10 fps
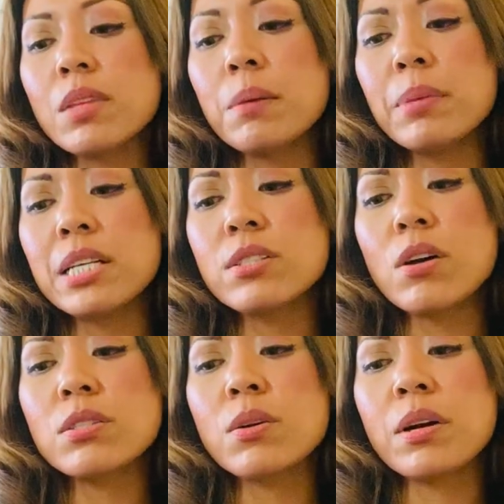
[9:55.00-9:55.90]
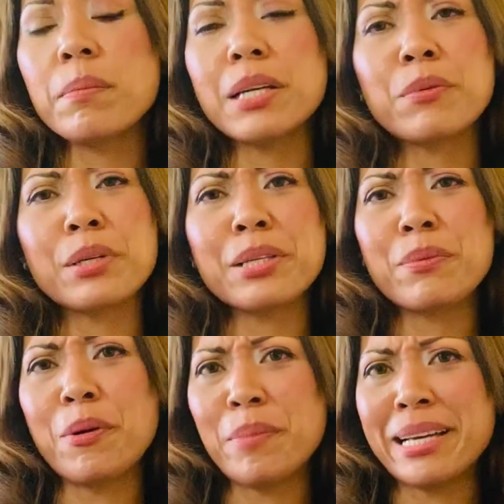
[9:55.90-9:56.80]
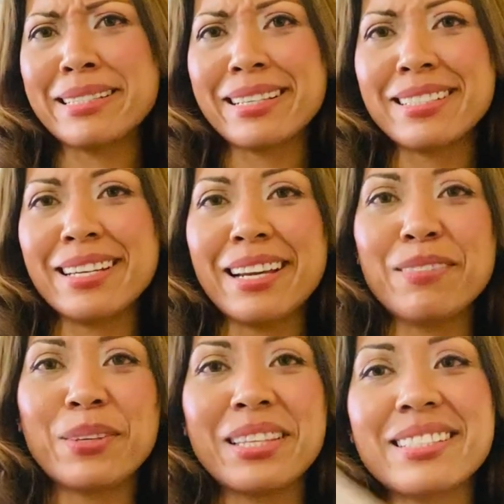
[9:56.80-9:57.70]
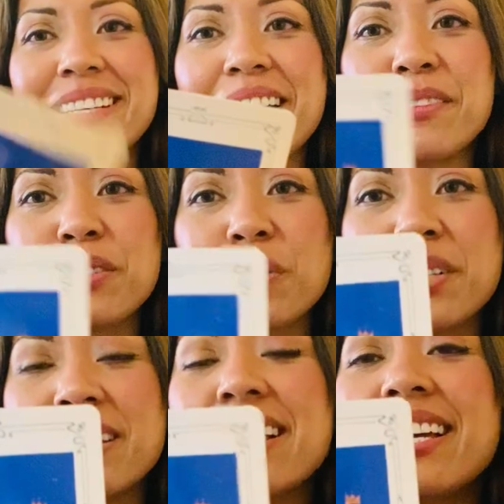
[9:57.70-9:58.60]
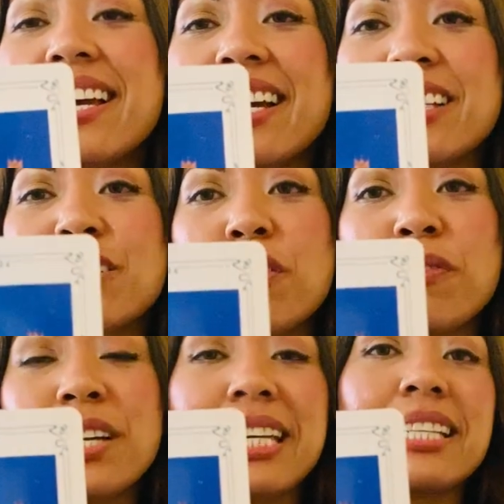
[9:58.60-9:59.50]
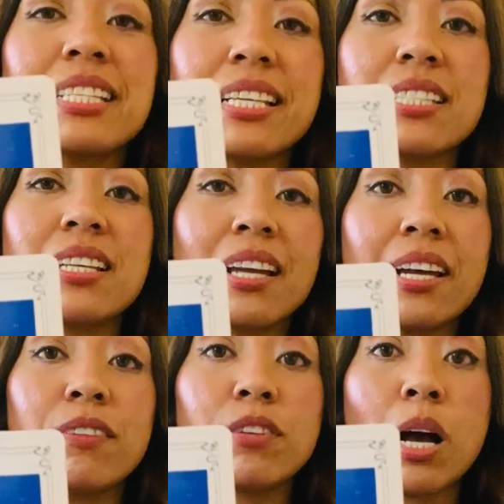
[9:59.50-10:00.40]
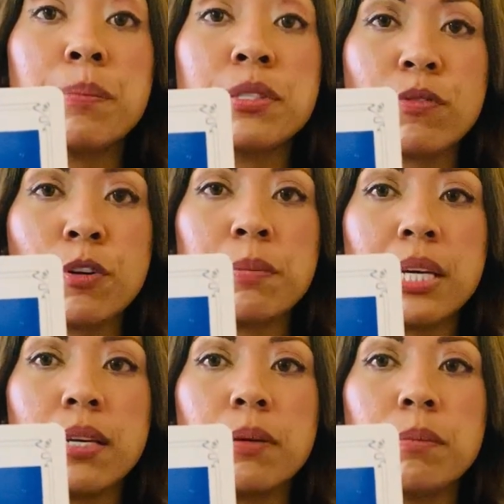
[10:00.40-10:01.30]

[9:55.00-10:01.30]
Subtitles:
but it's also coming in really romantic today with this Knight of Swords. It's so funny because that's the Knight of Cups for me,